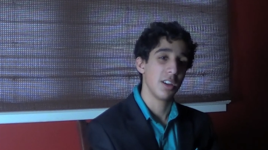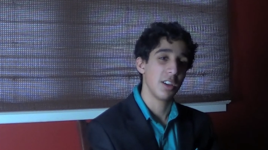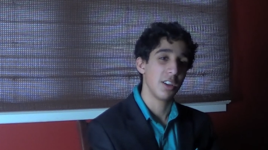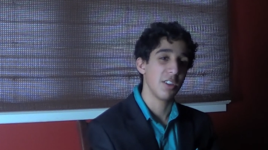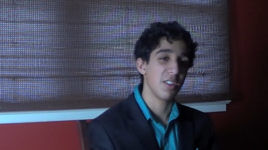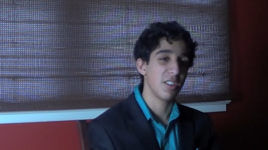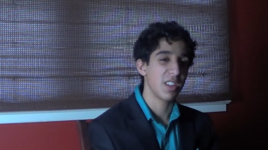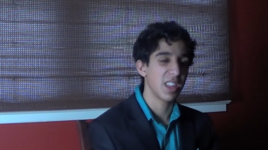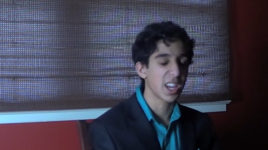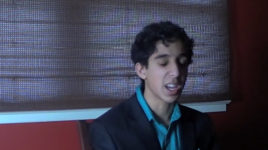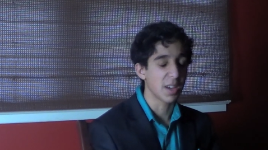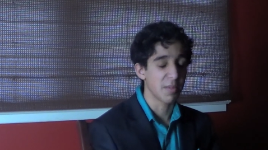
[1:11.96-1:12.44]
You
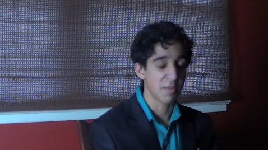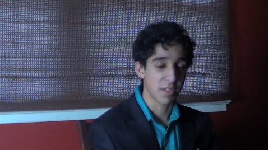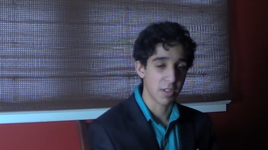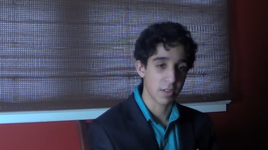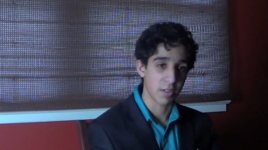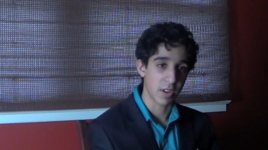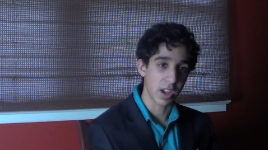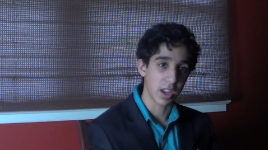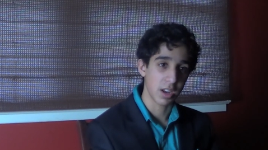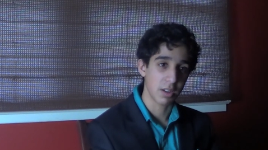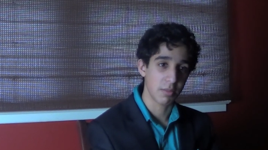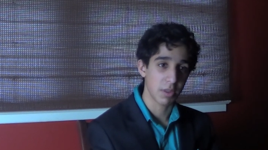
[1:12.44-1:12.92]
think I'm
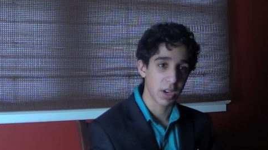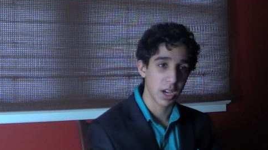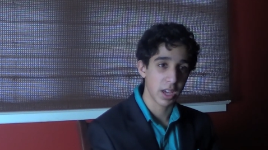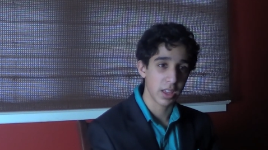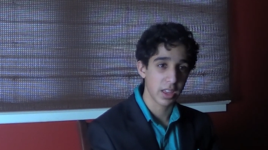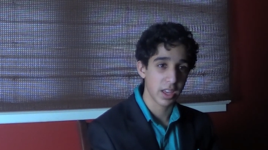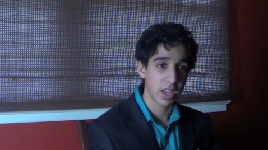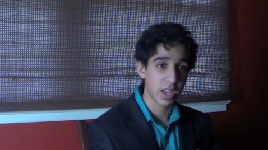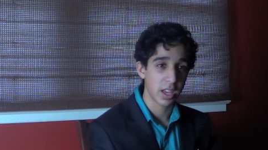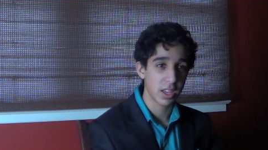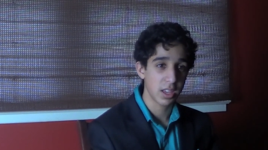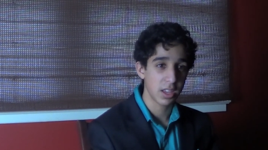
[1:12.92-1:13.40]
threatened by
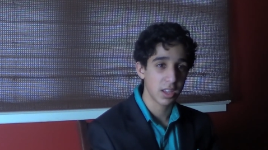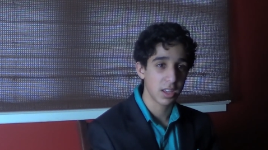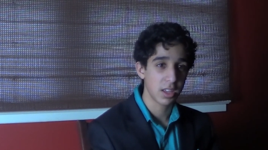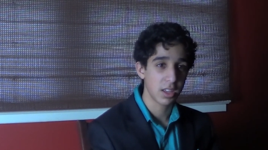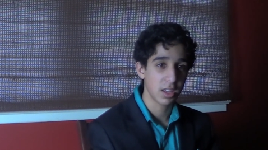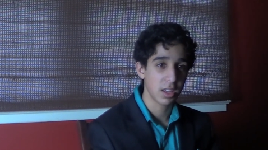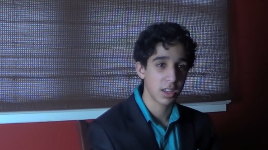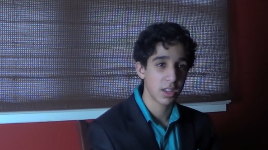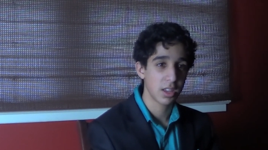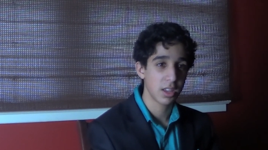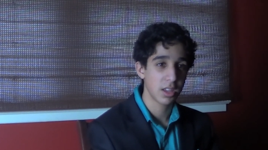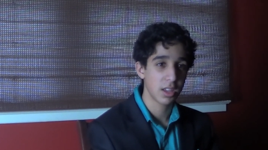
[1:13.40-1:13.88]
that?
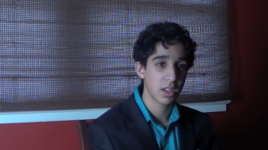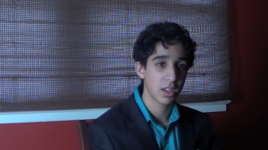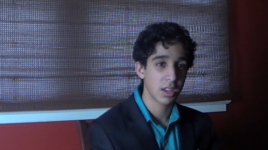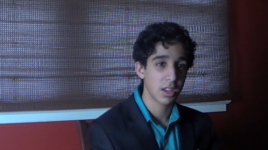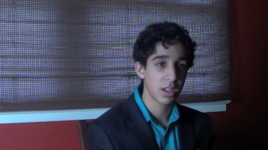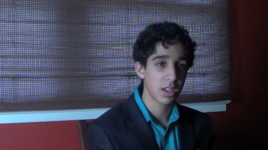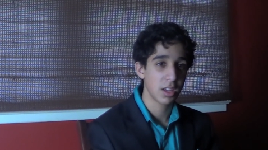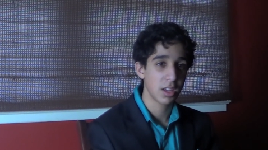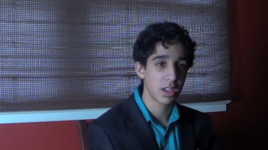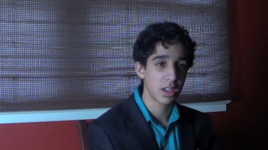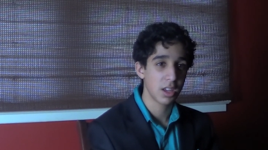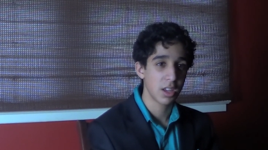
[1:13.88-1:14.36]

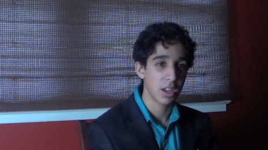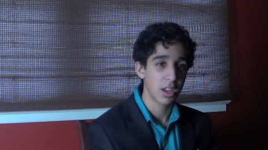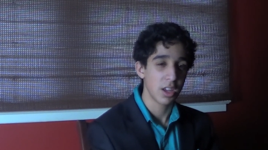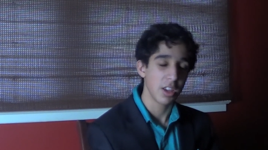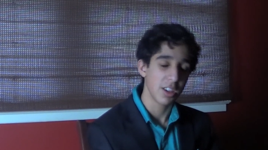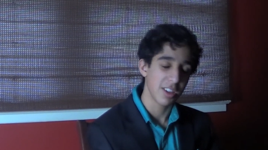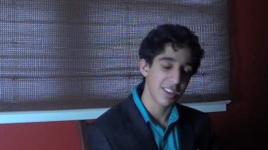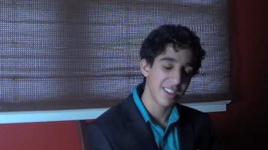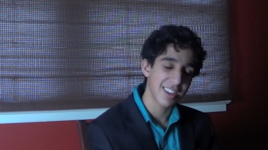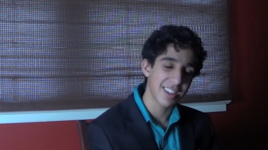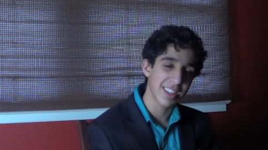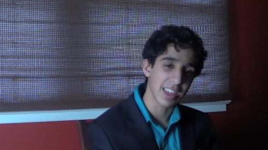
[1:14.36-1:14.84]

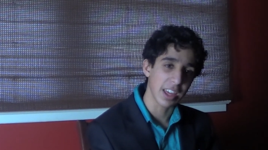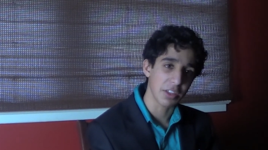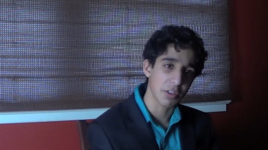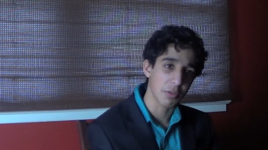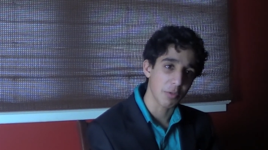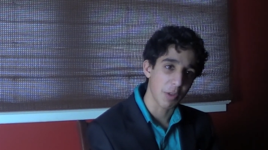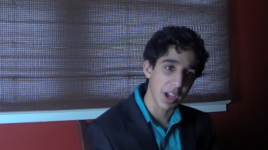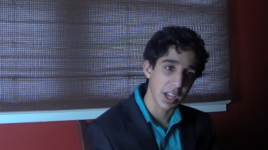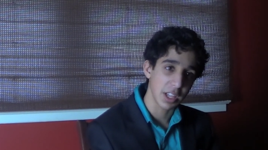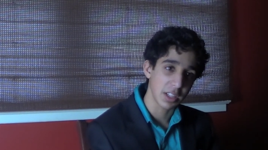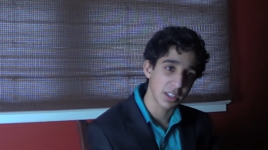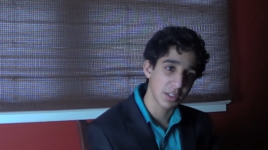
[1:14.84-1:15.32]
You think that
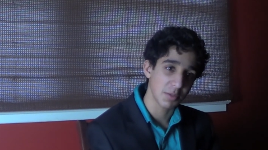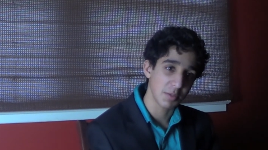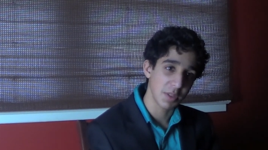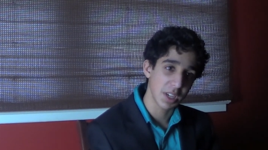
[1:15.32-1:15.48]
threatens